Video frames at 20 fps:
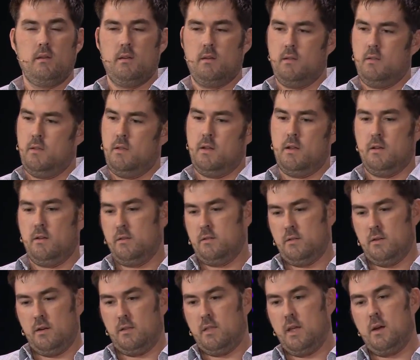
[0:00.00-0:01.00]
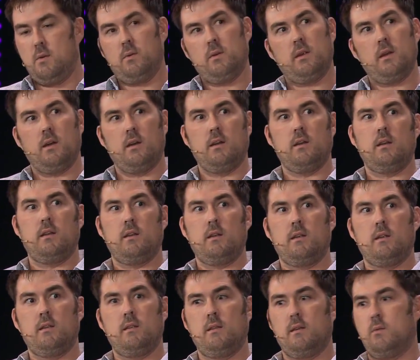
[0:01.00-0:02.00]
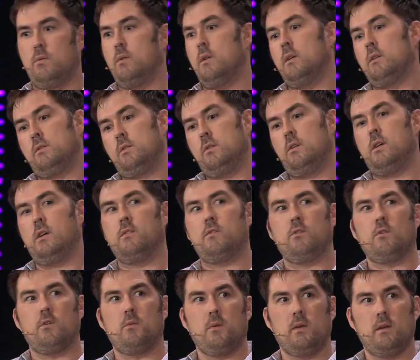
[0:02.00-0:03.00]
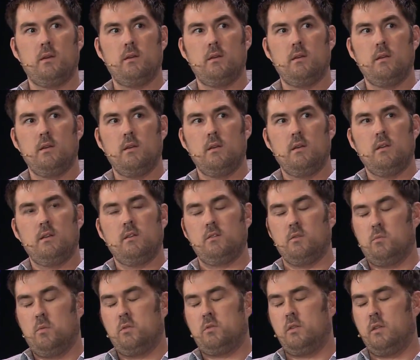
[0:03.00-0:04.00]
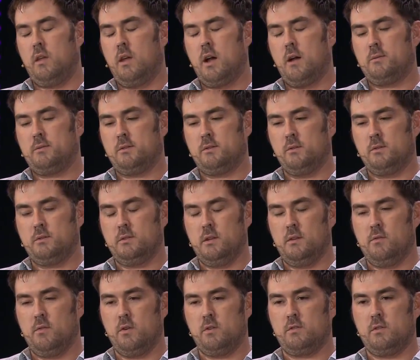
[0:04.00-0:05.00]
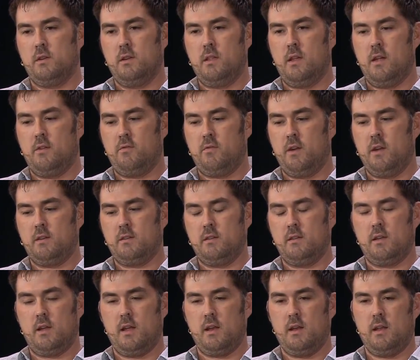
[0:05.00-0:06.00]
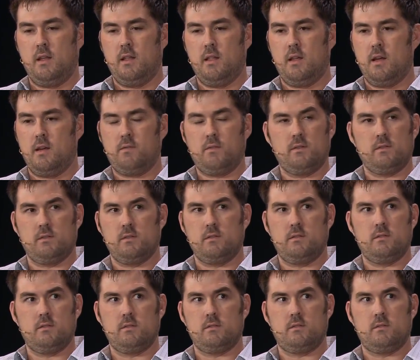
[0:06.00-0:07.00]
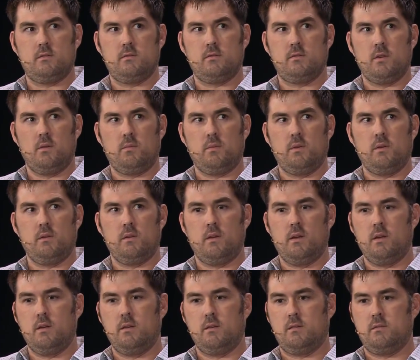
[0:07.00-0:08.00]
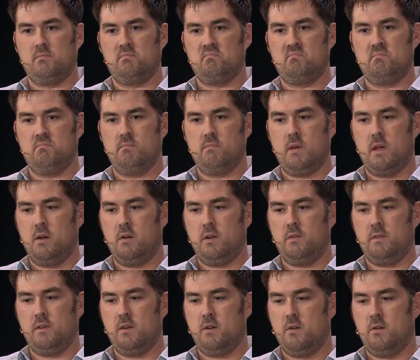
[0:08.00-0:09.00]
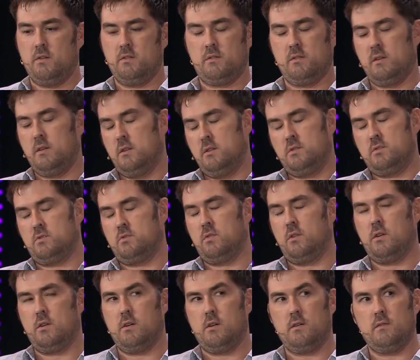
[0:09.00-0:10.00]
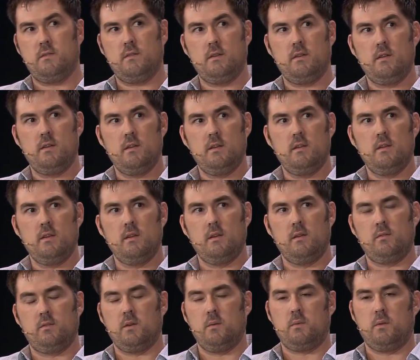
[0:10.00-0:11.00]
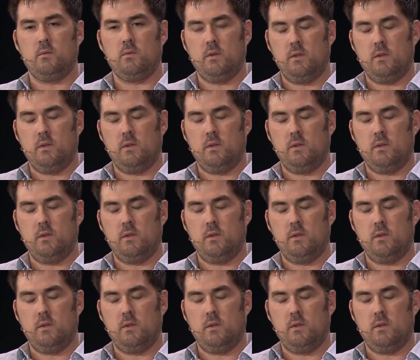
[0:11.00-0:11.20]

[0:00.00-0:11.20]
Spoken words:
And then I just tuck that one down. I'm like, what else do you have for me? So most of the obstacles and adversity that I face in day-to-day life is just something that I don't even notice and I just shrug off. If something